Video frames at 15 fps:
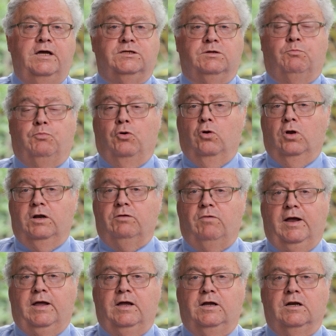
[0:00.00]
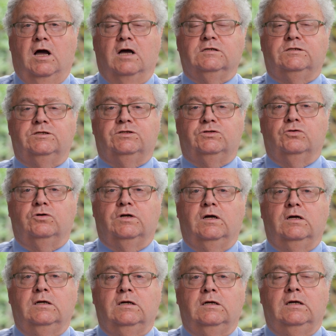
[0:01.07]
is a poorly recognized
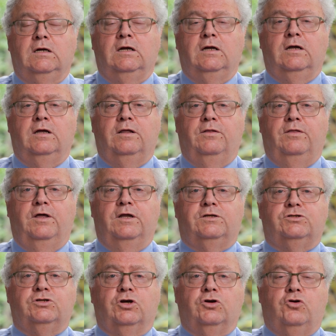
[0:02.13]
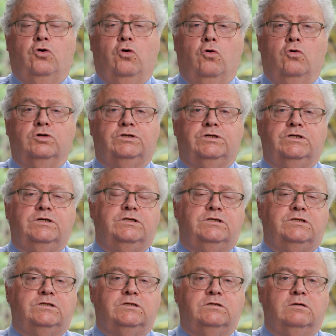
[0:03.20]
disorder that
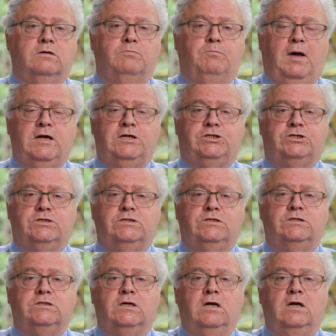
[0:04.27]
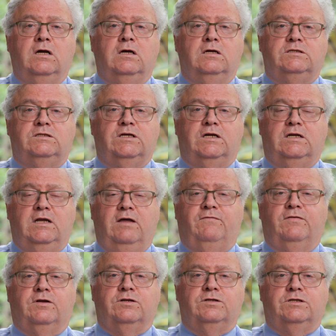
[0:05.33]
causes patients
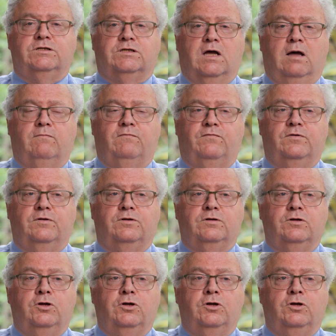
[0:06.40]
significant discomfort.